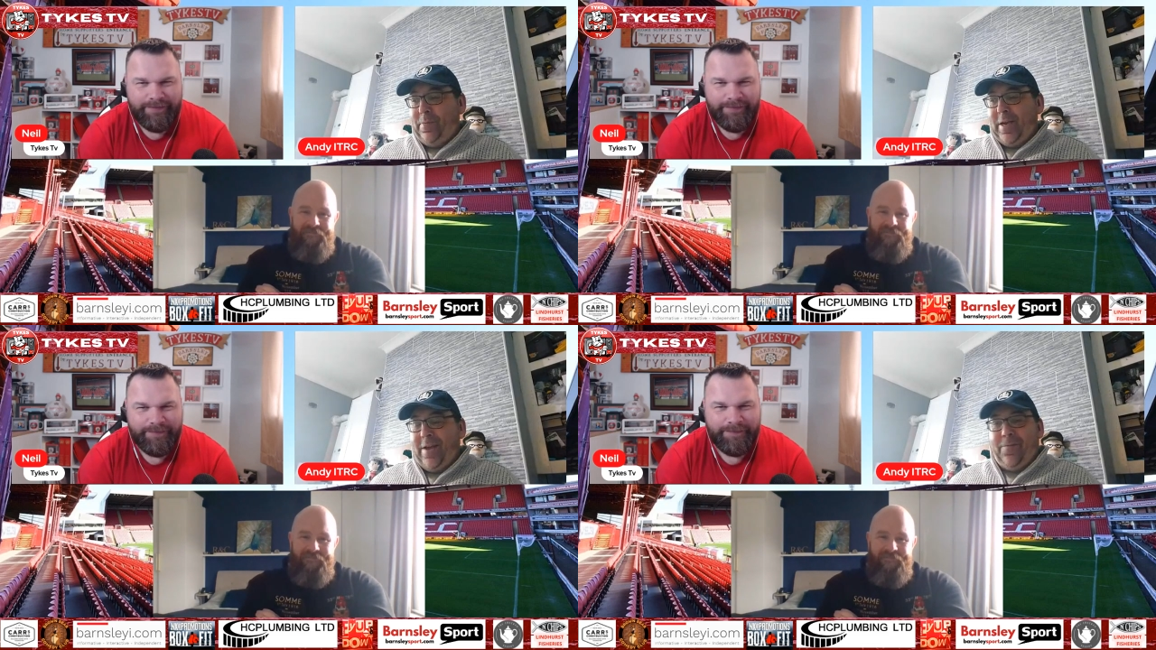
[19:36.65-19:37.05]

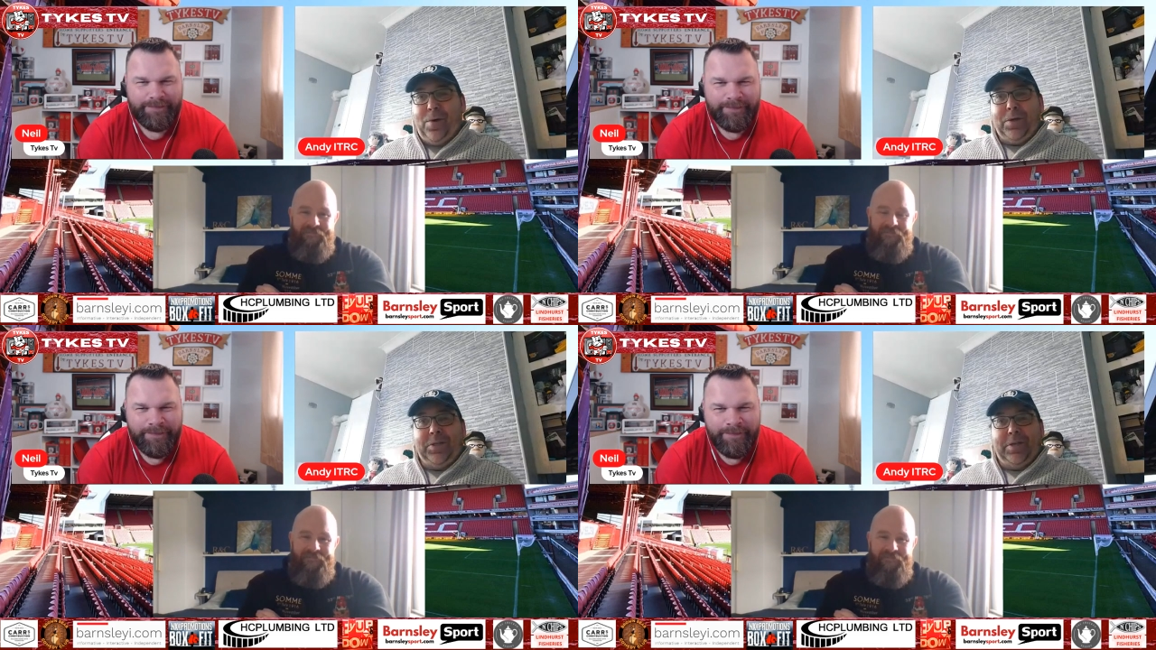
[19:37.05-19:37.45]
Speaker 1: Dave
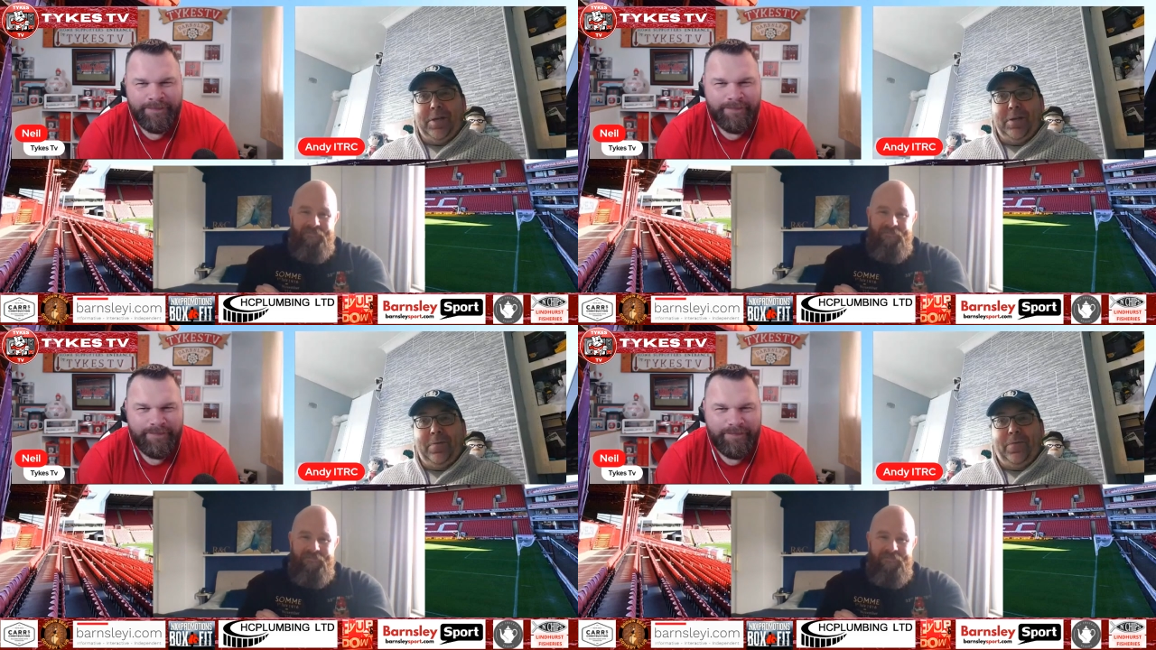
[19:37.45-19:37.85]
Watson
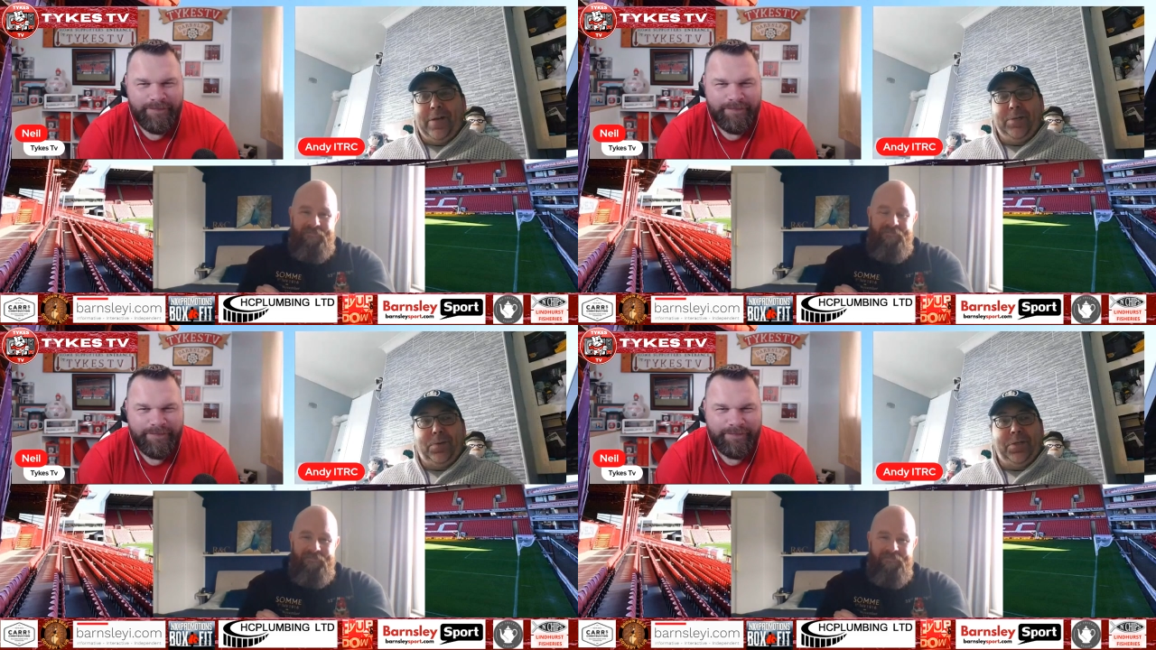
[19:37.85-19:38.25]
and
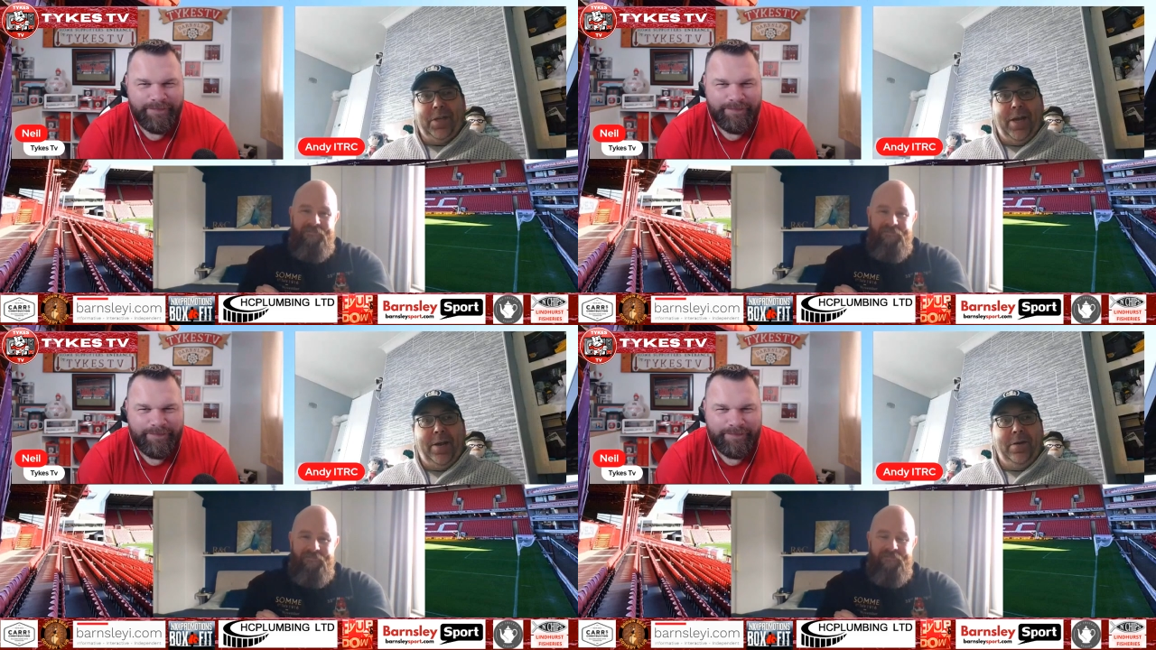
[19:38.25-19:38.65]
fans were
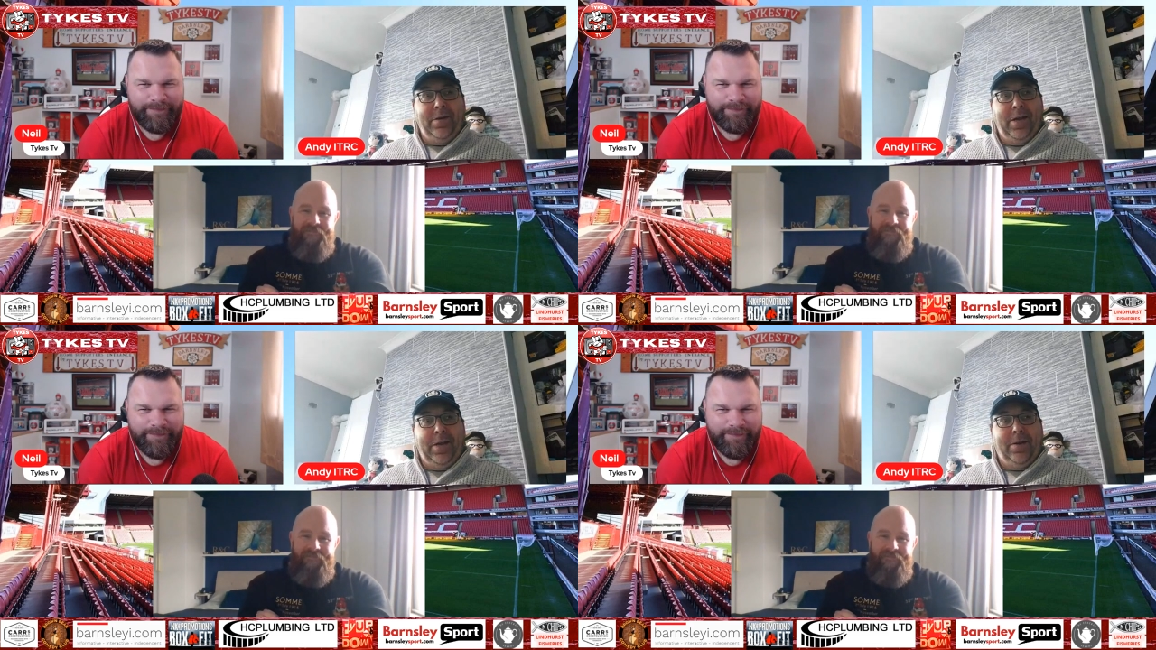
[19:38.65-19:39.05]
singing
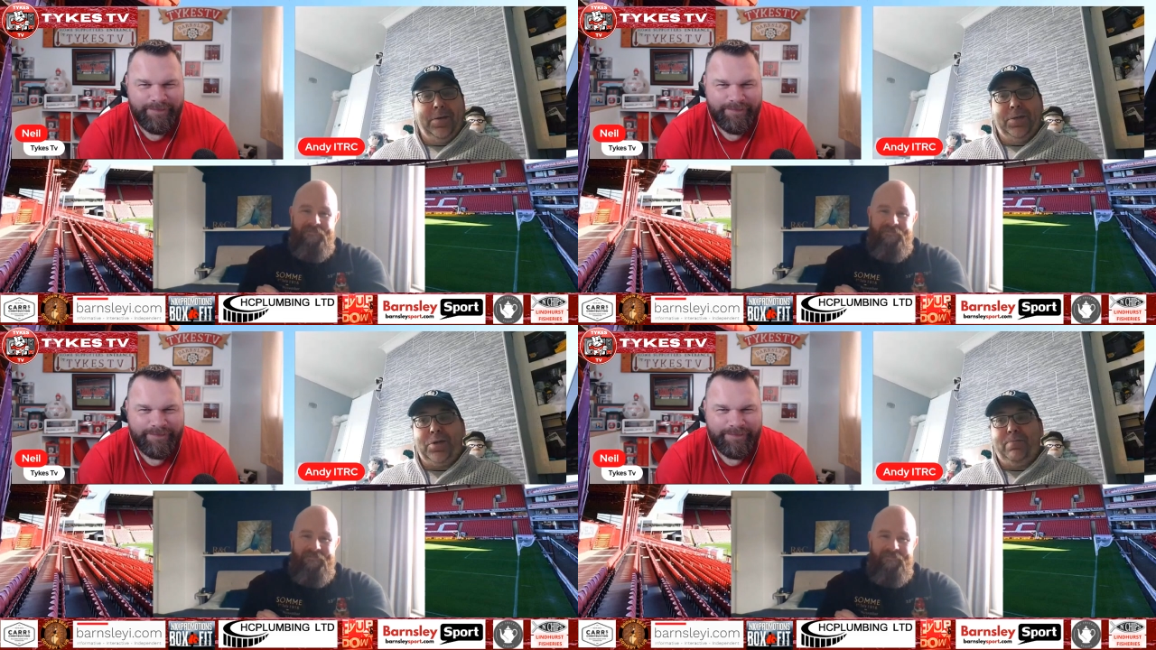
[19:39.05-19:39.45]

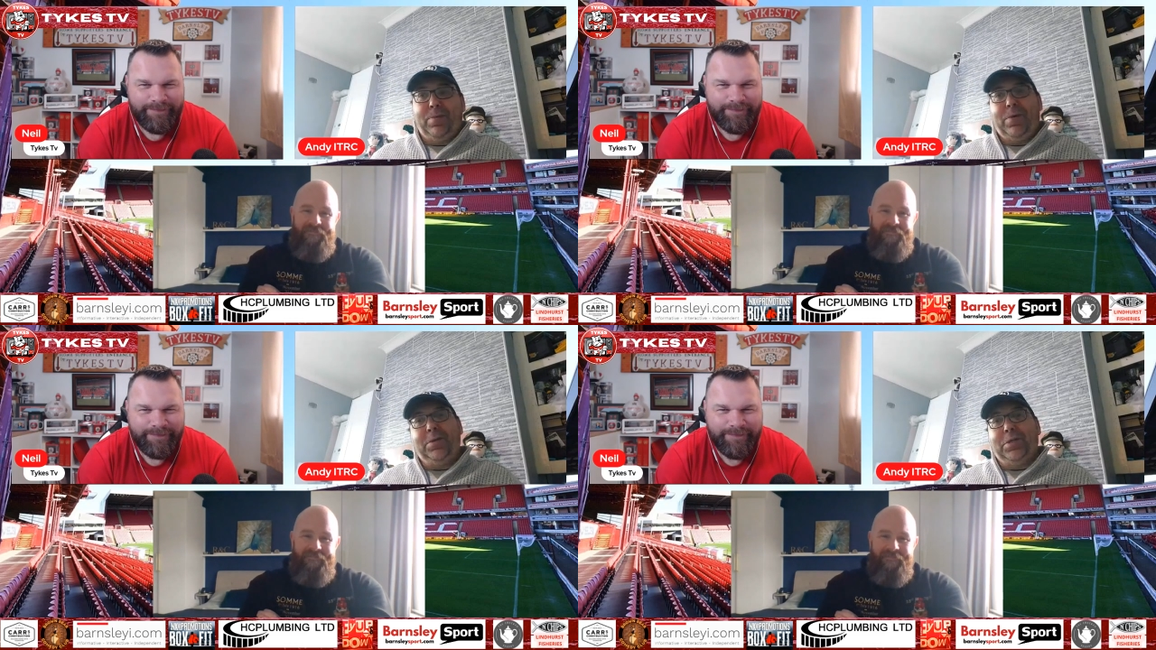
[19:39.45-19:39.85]
England's
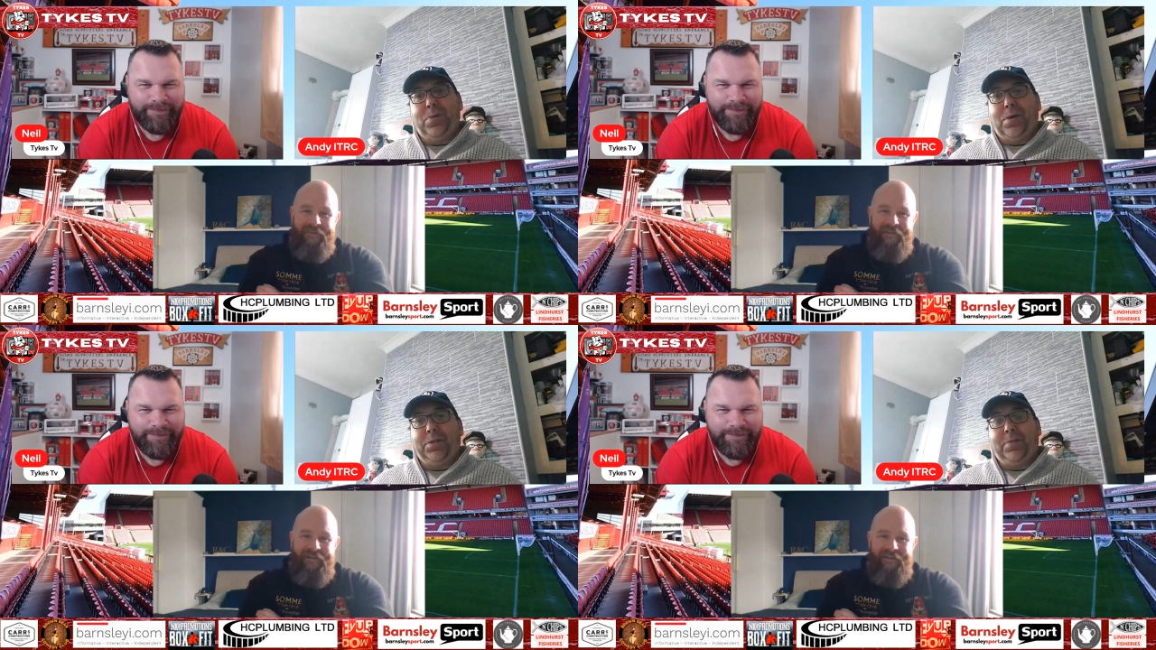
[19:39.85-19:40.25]
number one
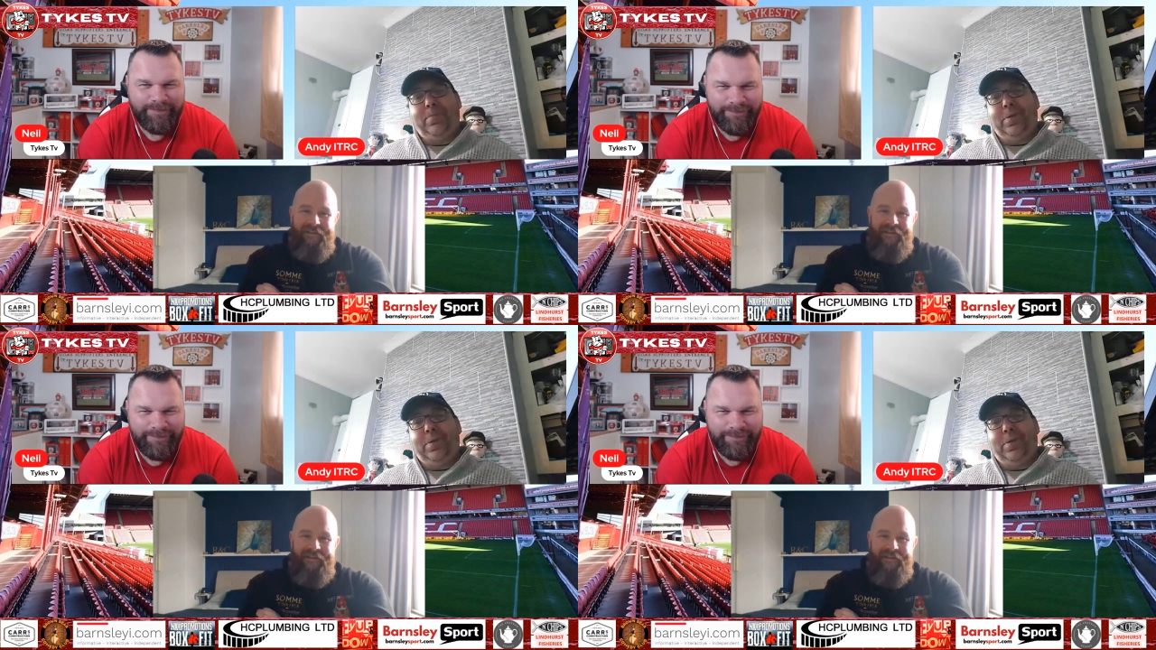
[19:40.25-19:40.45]
to Watson,